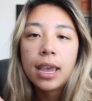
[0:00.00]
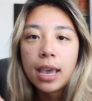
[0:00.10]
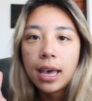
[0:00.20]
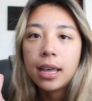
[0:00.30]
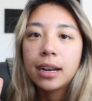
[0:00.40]

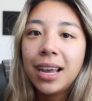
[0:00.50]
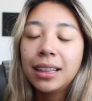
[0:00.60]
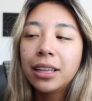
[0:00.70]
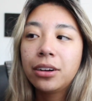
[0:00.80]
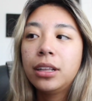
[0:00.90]
And I
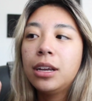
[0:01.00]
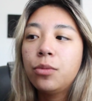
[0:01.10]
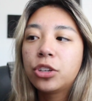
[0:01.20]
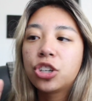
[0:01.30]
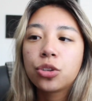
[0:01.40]
literally
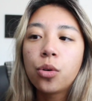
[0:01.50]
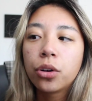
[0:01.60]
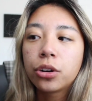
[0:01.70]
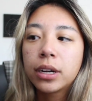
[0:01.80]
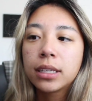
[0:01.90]
was just
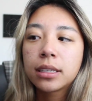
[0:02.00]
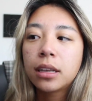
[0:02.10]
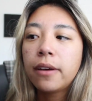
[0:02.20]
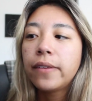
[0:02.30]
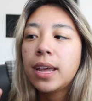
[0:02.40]
ordering
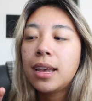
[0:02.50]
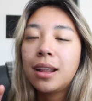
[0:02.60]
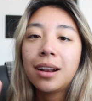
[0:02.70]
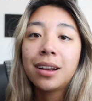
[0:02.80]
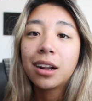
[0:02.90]
stuff
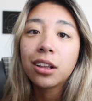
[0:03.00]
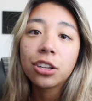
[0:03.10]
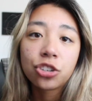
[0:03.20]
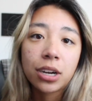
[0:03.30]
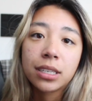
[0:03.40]
and none of
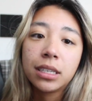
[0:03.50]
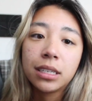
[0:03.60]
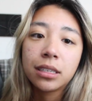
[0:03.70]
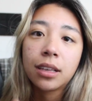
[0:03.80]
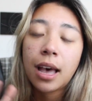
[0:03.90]
the
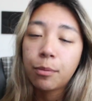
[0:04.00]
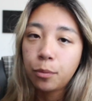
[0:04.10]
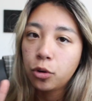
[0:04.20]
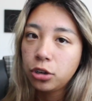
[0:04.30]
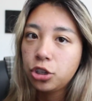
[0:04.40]
dresses, I
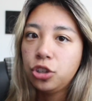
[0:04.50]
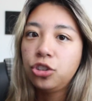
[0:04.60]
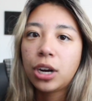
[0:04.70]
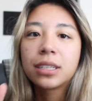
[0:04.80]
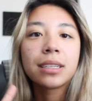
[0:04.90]
ordered 2
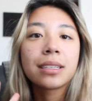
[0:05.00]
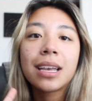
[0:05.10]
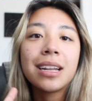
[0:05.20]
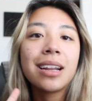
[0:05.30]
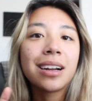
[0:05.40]
dresses
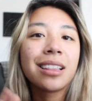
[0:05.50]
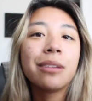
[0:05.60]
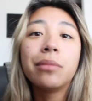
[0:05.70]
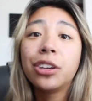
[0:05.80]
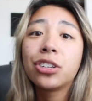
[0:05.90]
and none of
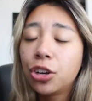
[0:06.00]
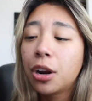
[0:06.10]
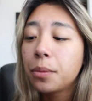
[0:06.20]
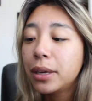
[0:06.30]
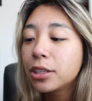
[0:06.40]
them look good
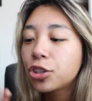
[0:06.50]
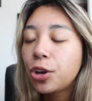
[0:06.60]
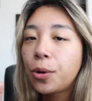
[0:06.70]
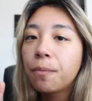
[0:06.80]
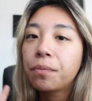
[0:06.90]
on me.
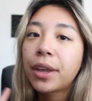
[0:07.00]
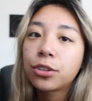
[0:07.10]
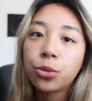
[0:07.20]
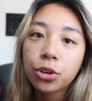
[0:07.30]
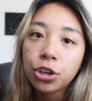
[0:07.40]
So I have
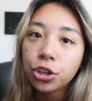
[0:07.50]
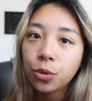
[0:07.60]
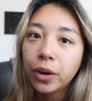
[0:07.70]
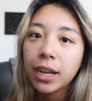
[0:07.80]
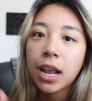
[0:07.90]
to order a
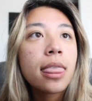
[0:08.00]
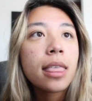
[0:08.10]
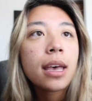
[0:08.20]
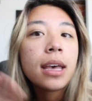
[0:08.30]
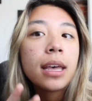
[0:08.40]
new one. And
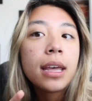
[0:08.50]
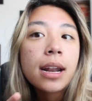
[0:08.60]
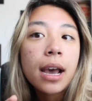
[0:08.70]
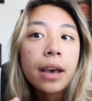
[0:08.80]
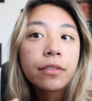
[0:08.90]

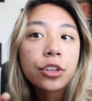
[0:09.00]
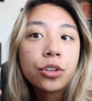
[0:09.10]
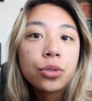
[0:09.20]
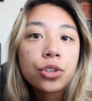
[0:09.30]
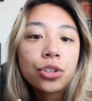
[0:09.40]
then I have to
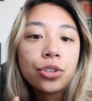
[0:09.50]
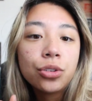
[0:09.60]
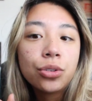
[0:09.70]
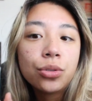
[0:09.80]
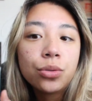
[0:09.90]
go
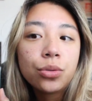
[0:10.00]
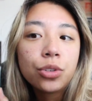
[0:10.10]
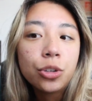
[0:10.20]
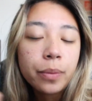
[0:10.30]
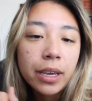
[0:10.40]
to
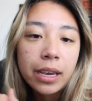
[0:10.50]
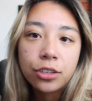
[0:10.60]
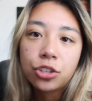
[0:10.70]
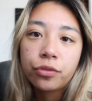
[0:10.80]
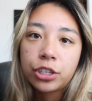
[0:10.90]

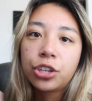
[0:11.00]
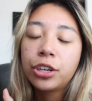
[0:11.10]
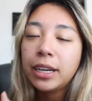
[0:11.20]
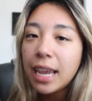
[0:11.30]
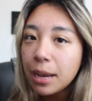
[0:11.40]
UPS to
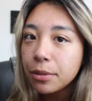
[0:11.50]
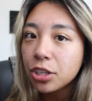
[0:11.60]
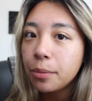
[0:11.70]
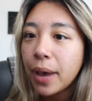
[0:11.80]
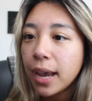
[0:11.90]
return an
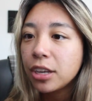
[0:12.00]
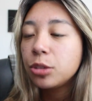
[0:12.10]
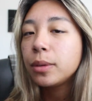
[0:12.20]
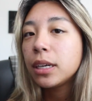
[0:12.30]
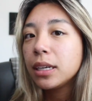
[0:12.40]
Amazon
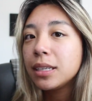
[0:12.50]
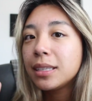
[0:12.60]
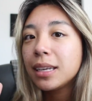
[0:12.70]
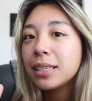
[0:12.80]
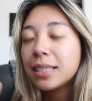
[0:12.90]
package
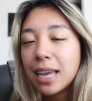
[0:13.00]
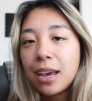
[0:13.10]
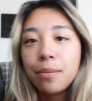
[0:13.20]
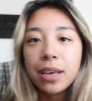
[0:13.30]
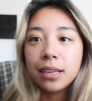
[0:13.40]
because
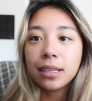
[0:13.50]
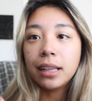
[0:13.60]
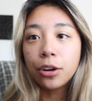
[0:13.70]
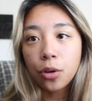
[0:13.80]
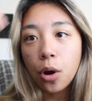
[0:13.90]
Sam is a little